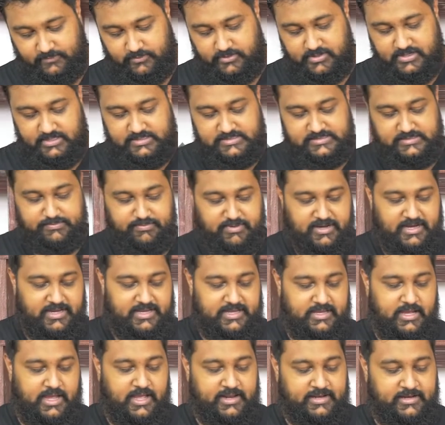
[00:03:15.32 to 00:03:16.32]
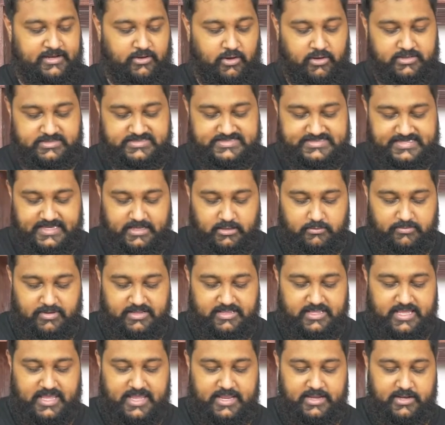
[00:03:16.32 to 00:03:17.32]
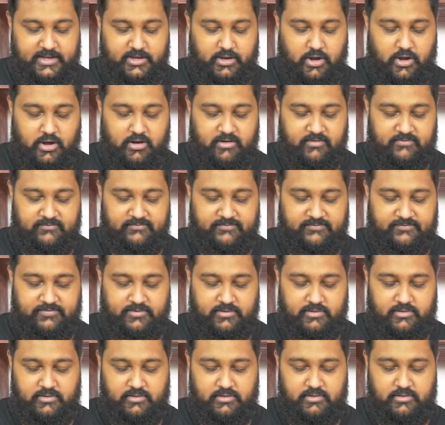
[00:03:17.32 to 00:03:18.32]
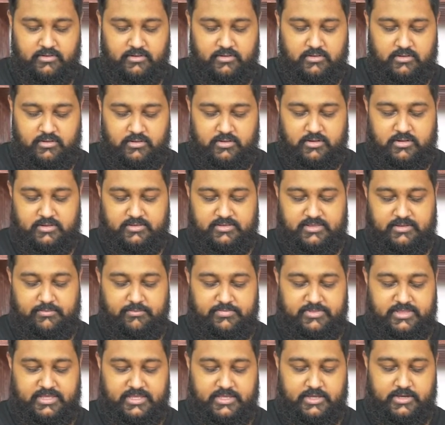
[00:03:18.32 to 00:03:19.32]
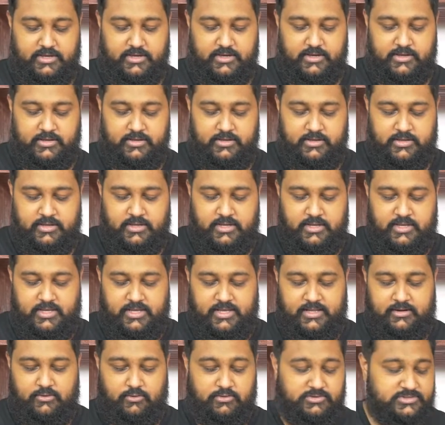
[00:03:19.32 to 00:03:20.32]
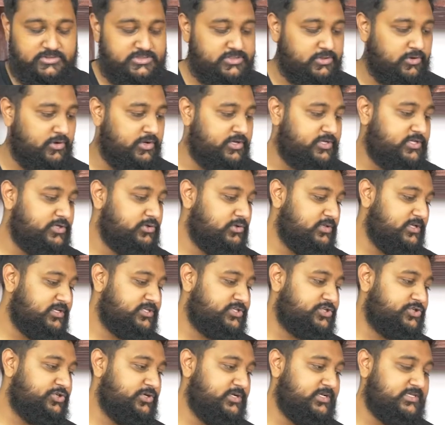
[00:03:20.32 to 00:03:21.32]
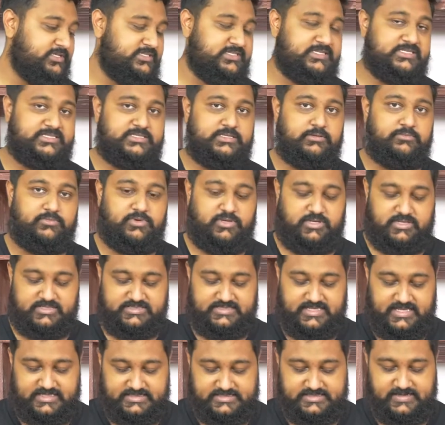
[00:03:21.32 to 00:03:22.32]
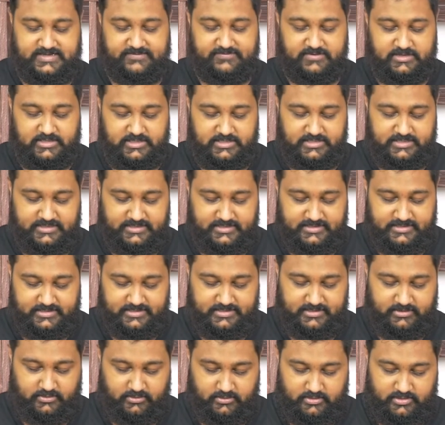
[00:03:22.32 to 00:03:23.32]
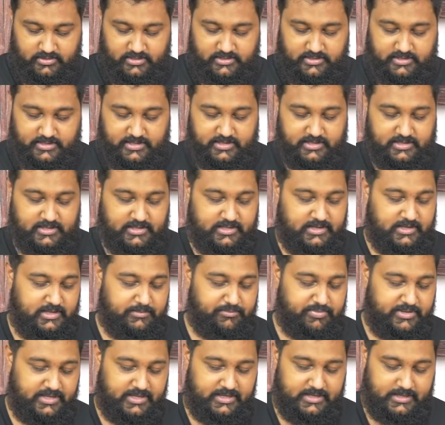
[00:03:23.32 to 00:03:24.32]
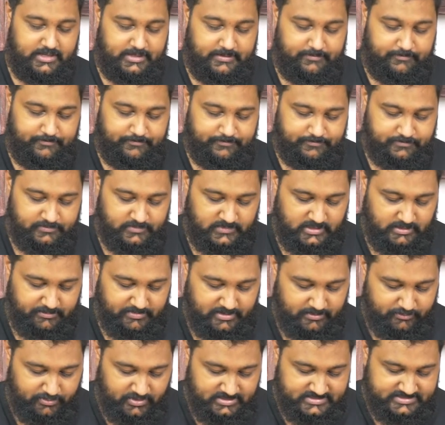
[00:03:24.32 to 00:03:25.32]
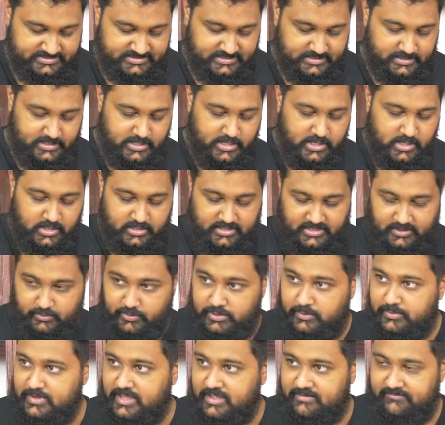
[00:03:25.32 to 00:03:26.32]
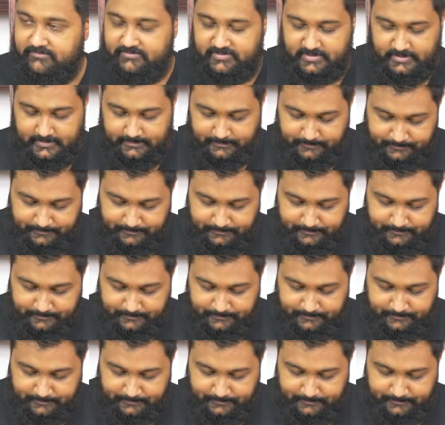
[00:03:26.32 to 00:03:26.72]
it and on sale by the end of the year, and also a dual extruder system, because that's definitely needed in a big printer. Okay, what do we have here?